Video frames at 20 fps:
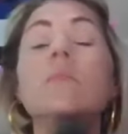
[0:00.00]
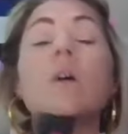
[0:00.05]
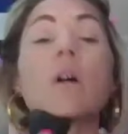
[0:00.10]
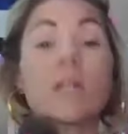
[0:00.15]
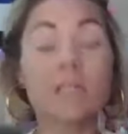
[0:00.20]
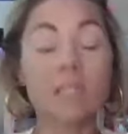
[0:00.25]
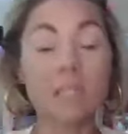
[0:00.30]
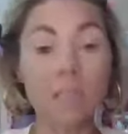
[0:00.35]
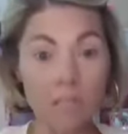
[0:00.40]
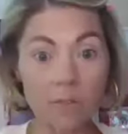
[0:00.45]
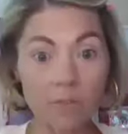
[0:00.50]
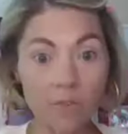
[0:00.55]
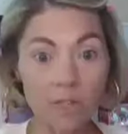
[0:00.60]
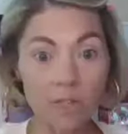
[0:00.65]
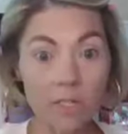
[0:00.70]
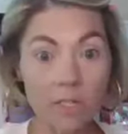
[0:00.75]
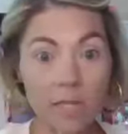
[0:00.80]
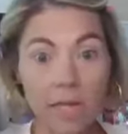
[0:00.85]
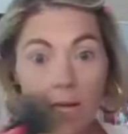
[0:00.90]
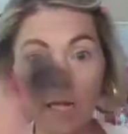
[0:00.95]
All right, see the
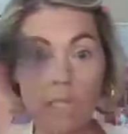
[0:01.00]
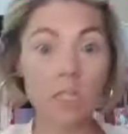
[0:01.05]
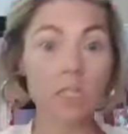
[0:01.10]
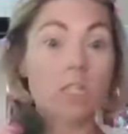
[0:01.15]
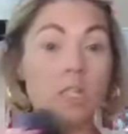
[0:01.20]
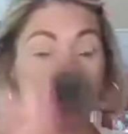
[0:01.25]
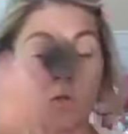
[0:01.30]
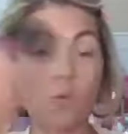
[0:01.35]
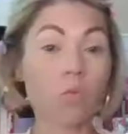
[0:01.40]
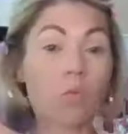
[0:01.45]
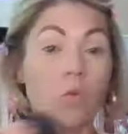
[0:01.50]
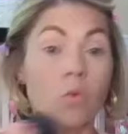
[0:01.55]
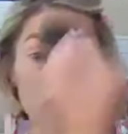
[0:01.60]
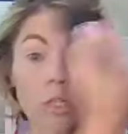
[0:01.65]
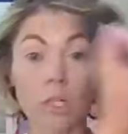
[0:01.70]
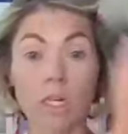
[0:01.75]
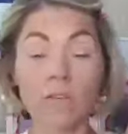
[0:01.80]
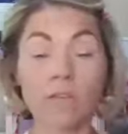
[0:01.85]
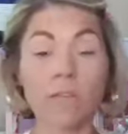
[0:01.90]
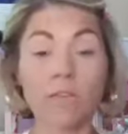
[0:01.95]
difference in that and just
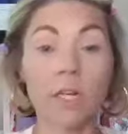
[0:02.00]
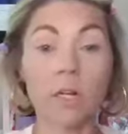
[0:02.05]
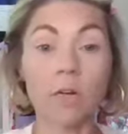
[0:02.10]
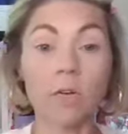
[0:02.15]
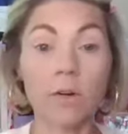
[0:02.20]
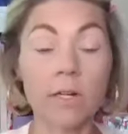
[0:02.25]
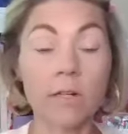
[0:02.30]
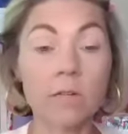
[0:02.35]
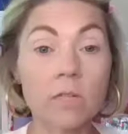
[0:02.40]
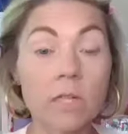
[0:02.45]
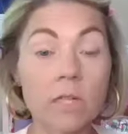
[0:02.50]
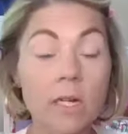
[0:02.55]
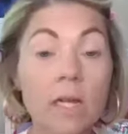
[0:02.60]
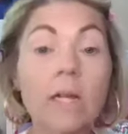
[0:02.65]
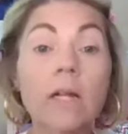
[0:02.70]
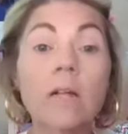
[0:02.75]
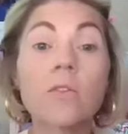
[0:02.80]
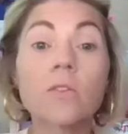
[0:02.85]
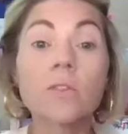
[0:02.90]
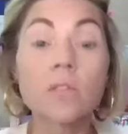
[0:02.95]
swirling everything around.
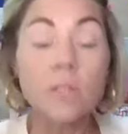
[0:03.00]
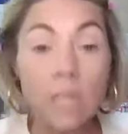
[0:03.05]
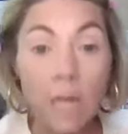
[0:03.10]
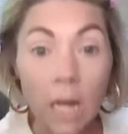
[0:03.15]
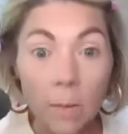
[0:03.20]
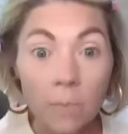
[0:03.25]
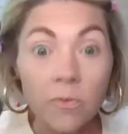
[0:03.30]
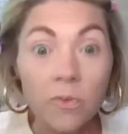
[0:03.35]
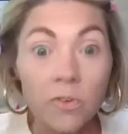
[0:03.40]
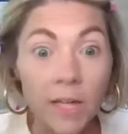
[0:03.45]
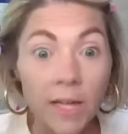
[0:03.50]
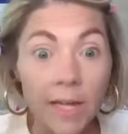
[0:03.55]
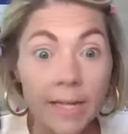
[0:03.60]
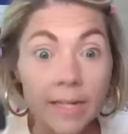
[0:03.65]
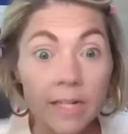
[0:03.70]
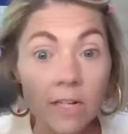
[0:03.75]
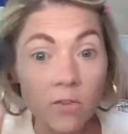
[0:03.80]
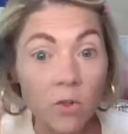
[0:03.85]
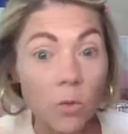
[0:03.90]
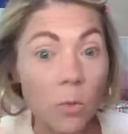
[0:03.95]
So time for
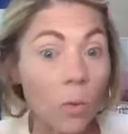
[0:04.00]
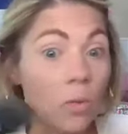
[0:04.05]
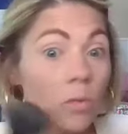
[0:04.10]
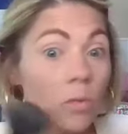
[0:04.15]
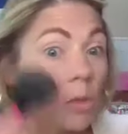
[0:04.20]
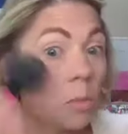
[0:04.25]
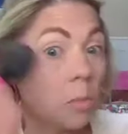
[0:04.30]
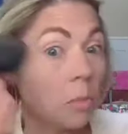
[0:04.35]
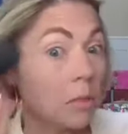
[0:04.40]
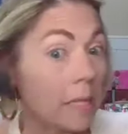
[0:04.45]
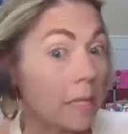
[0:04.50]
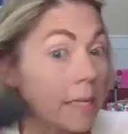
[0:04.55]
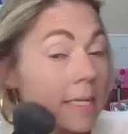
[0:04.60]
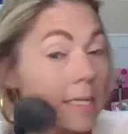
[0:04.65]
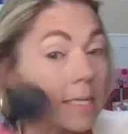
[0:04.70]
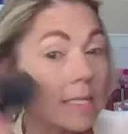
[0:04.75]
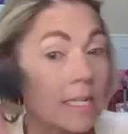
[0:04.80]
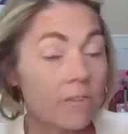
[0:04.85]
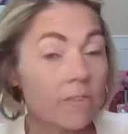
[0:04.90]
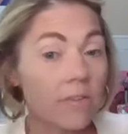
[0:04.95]
that. If you're wanting to
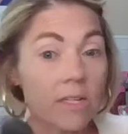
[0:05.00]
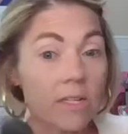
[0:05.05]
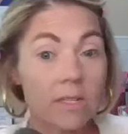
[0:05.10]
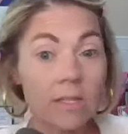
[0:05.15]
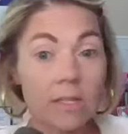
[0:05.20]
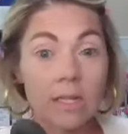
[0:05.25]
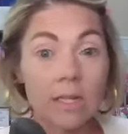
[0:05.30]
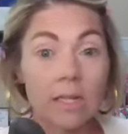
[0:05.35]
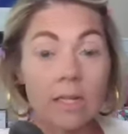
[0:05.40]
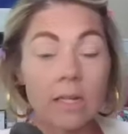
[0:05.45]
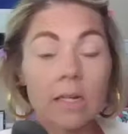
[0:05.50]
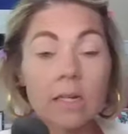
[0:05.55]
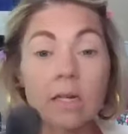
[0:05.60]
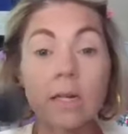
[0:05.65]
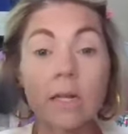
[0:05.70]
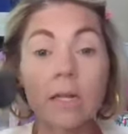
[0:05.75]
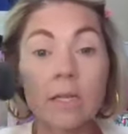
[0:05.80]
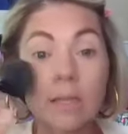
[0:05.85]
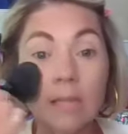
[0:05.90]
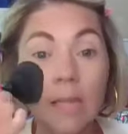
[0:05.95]
blend everything,
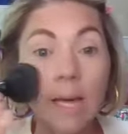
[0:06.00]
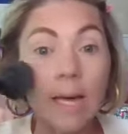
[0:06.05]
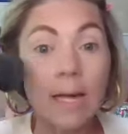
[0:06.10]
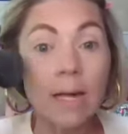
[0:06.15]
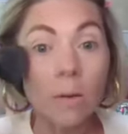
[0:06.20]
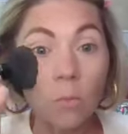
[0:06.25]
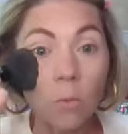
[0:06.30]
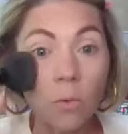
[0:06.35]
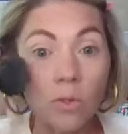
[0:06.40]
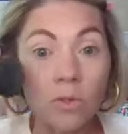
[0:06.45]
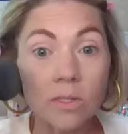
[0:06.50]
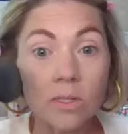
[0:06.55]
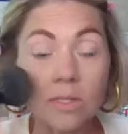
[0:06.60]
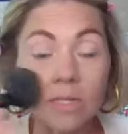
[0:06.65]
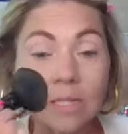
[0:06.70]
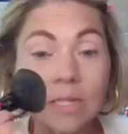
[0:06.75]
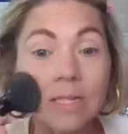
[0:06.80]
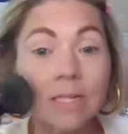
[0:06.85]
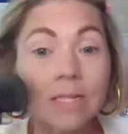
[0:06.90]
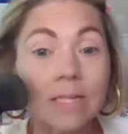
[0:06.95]
that I'm wanting to
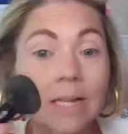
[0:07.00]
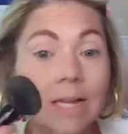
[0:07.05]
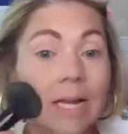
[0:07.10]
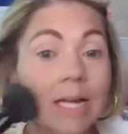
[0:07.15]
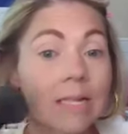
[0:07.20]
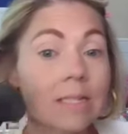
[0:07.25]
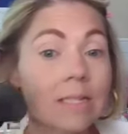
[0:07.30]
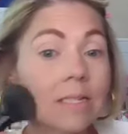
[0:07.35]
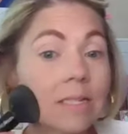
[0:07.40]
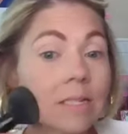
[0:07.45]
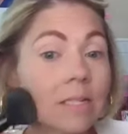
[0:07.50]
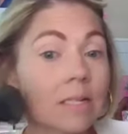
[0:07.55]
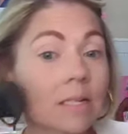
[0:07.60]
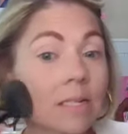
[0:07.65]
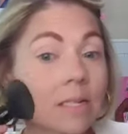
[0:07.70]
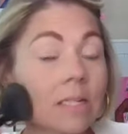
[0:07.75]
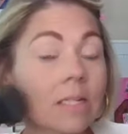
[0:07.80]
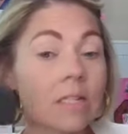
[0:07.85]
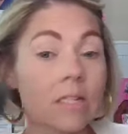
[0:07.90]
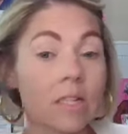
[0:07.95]
set.
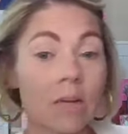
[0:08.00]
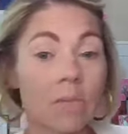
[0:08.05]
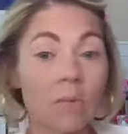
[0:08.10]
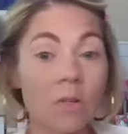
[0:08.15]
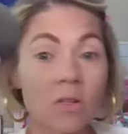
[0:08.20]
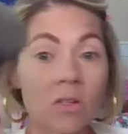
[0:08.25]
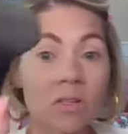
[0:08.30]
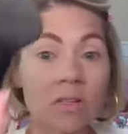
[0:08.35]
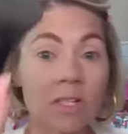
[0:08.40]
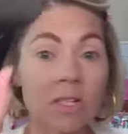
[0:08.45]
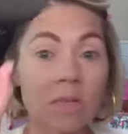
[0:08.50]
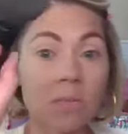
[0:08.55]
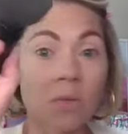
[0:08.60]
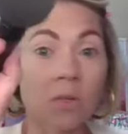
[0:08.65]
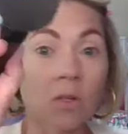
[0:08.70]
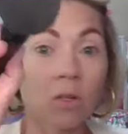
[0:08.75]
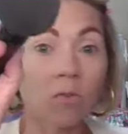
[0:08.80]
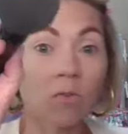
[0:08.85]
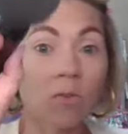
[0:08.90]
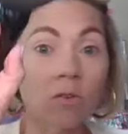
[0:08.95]
So I'm using this
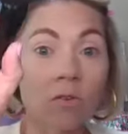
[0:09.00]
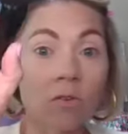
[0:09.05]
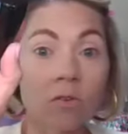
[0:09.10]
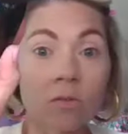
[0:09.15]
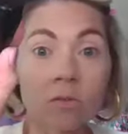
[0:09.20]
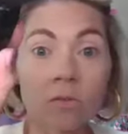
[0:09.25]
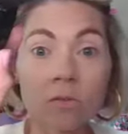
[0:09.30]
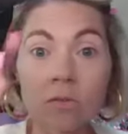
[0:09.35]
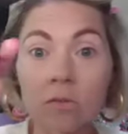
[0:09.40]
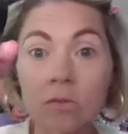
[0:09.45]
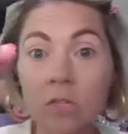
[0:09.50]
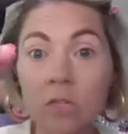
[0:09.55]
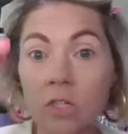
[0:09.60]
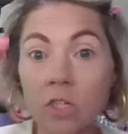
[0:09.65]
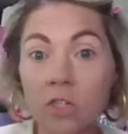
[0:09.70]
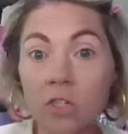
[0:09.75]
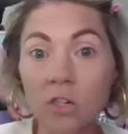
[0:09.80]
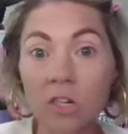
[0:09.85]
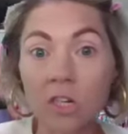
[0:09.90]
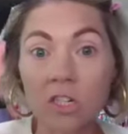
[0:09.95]
beautiful
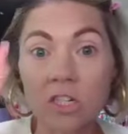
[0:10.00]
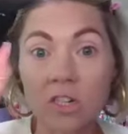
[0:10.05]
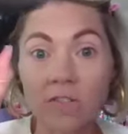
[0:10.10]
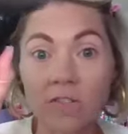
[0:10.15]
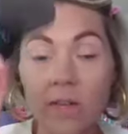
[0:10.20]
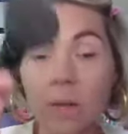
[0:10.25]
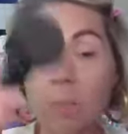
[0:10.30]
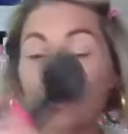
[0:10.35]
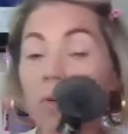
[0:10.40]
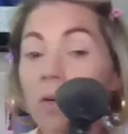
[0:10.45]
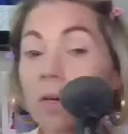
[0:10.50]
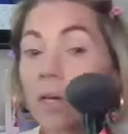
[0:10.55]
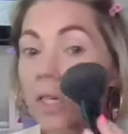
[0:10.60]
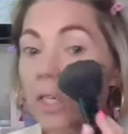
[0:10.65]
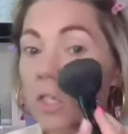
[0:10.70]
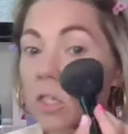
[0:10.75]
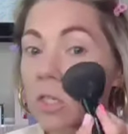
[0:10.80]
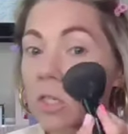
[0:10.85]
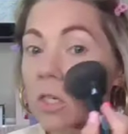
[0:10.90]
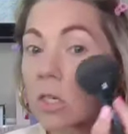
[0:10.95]
construction of that
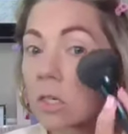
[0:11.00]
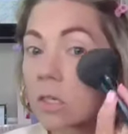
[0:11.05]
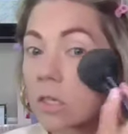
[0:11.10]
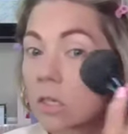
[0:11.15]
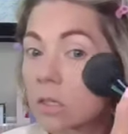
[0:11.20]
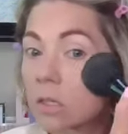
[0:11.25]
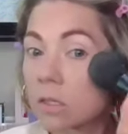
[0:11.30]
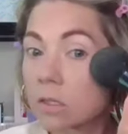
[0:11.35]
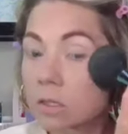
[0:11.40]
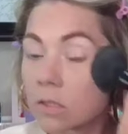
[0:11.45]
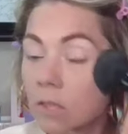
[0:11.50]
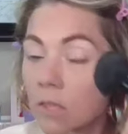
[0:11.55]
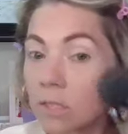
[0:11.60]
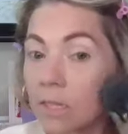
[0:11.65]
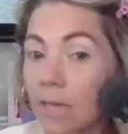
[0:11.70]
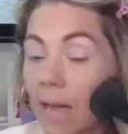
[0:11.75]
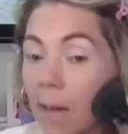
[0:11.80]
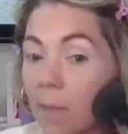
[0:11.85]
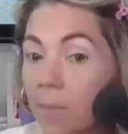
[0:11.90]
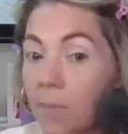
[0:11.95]
brush to
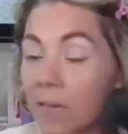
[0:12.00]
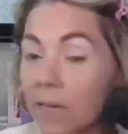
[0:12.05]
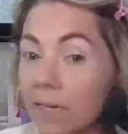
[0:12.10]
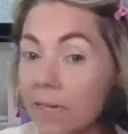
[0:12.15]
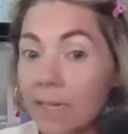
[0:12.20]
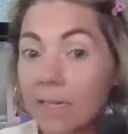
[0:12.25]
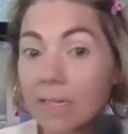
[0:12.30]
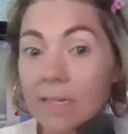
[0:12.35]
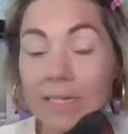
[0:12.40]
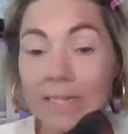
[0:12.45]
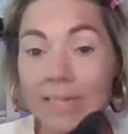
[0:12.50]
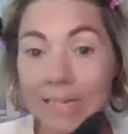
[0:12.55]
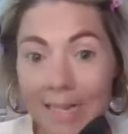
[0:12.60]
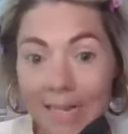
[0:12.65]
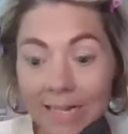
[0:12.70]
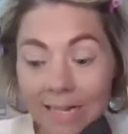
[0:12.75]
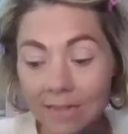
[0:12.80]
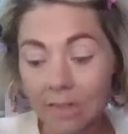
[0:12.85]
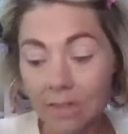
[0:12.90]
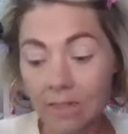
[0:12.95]
tap in and
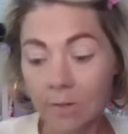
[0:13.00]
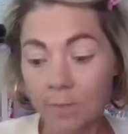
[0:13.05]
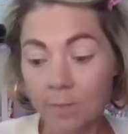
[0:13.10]
set.